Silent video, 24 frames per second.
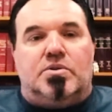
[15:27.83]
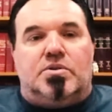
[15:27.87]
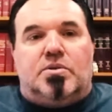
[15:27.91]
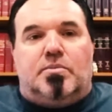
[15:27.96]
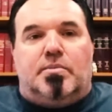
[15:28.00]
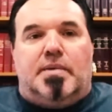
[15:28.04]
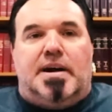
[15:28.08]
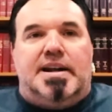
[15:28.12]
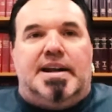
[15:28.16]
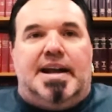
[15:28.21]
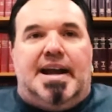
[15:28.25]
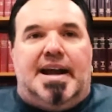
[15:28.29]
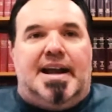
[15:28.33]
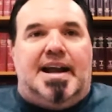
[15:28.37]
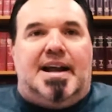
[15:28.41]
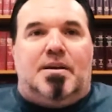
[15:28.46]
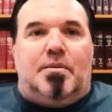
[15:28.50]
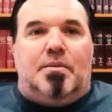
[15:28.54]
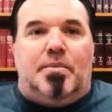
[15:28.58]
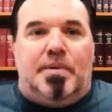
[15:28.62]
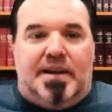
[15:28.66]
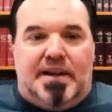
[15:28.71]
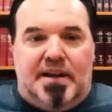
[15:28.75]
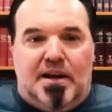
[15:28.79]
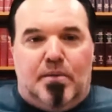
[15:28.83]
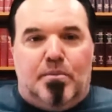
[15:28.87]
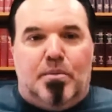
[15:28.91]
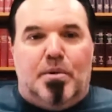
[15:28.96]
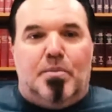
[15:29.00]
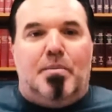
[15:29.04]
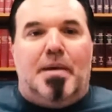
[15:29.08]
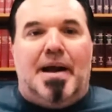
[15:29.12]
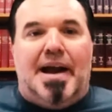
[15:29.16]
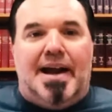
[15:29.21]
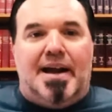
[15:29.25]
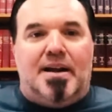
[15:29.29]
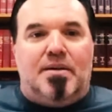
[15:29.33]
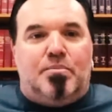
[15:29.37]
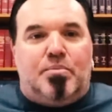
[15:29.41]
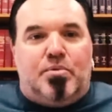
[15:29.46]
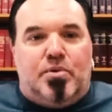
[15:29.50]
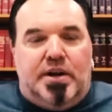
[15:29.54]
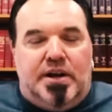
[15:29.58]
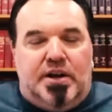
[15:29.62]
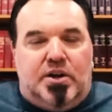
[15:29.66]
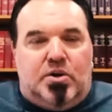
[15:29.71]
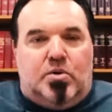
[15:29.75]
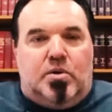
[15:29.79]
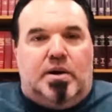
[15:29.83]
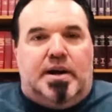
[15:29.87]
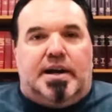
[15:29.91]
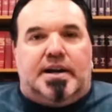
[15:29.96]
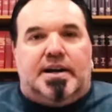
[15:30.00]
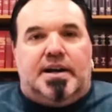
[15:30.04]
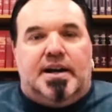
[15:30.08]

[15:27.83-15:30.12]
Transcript: So my dad had to become a man pretty quick.